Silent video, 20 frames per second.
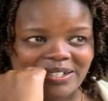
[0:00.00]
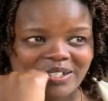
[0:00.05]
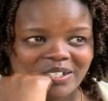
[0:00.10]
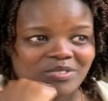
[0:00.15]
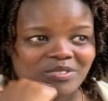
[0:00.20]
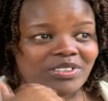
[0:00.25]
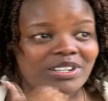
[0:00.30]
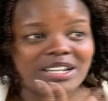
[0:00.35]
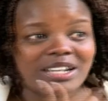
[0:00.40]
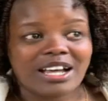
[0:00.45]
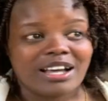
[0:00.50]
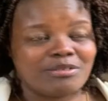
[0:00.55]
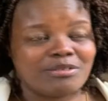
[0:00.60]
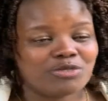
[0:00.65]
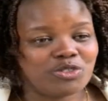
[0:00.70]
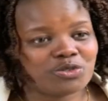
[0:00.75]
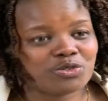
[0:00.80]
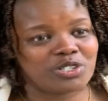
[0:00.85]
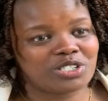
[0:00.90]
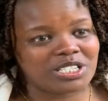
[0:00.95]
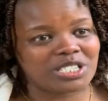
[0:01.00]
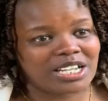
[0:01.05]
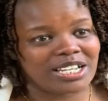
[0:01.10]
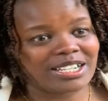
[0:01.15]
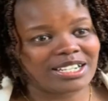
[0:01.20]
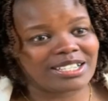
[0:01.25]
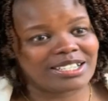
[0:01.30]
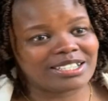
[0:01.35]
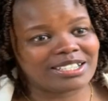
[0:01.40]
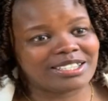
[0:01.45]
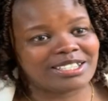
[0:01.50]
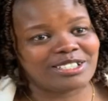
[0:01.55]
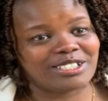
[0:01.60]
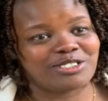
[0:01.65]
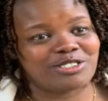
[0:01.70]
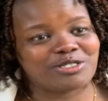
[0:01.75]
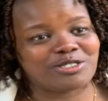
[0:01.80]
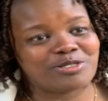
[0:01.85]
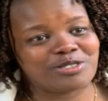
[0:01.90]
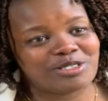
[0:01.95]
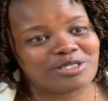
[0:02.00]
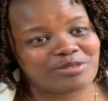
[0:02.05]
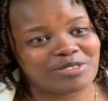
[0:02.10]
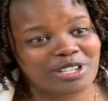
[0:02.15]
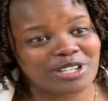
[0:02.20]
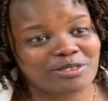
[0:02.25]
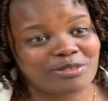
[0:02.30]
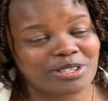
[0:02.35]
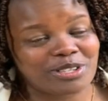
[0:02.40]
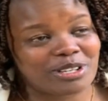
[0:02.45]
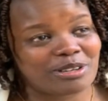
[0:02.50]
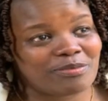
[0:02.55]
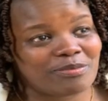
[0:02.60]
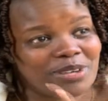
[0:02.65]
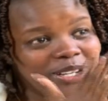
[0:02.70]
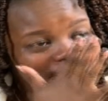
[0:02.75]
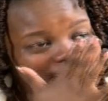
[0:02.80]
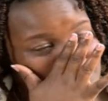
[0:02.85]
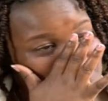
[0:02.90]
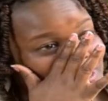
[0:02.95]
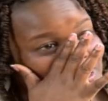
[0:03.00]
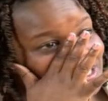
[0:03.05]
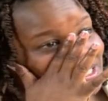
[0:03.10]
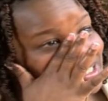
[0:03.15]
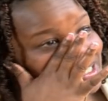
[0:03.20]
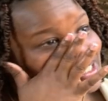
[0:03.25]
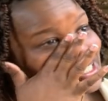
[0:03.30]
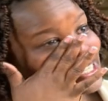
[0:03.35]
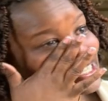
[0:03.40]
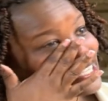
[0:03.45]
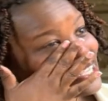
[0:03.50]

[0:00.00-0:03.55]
Even her, I'm sure she had other things she could have done with her money, but